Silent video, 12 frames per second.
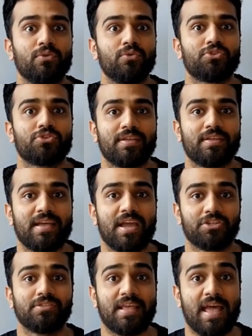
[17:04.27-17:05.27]
huge
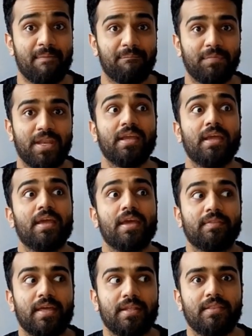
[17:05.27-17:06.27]
transactions happening,
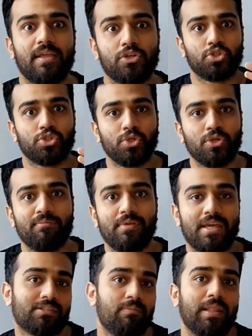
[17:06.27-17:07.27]
then should
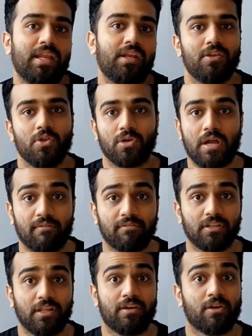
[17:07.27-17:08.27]
be explained in your
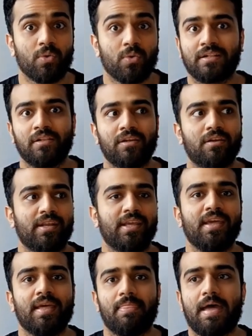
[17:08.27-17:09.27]
cover letter quite
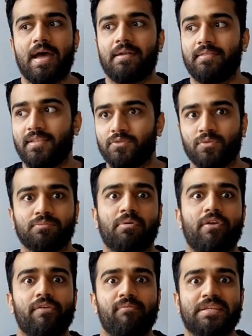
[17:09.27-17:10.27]
clearly that this was
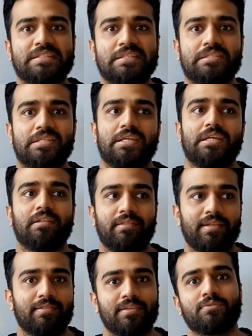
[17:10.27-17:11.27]
part of a business deal,
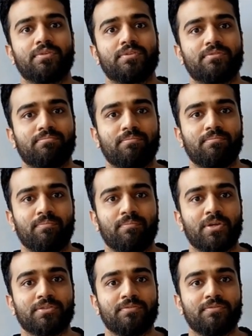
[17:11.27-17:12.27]
that this was
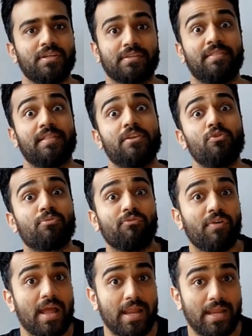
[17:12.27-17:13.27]
because of this, and then you
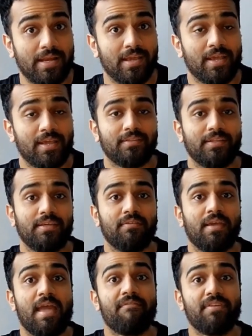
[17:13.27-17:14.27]
provide
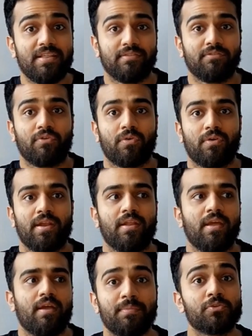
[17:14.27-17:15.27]
the evidence for
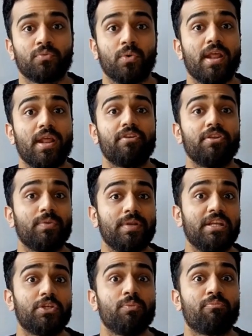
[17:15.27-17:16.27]
it. It means whatever you
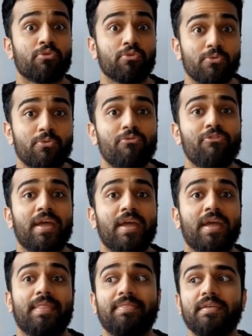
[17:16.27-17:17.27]
need to prove
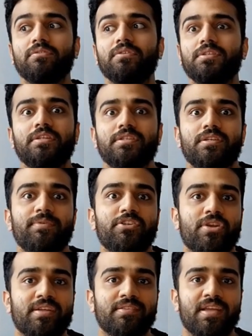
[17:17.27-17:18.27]
that this was a
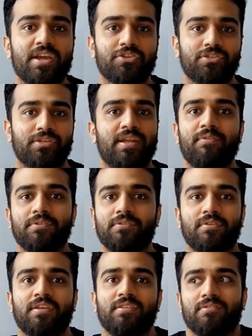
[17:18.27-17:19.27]
legitimate transaction
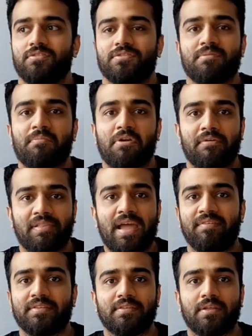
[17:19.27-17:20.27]
and it's just a part of
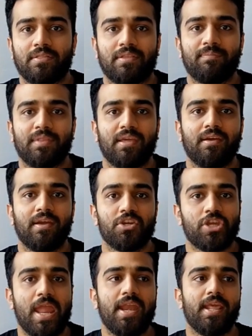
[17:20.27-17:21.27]
life. It's not something
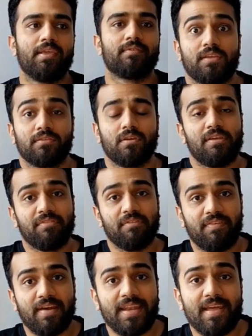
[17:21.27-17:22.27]
shady. So if
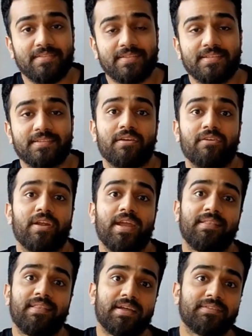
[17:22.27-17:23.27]
the finances aren't
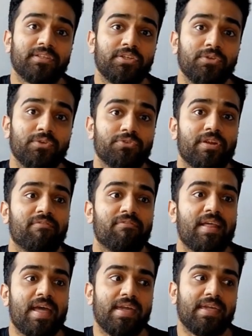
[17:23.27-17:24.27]
right, that's a huge red
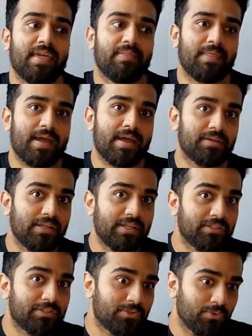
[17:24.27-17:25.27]
flag, and that
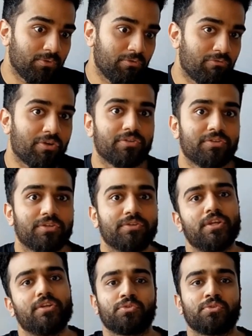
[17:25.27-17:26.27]
leads to
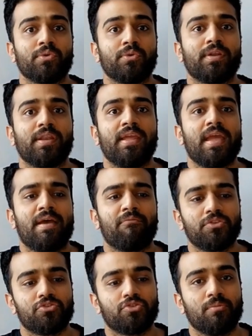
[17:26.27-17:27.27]
further scrutiny,
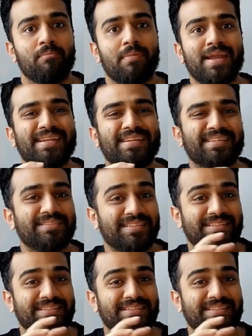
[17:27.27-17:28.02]
which might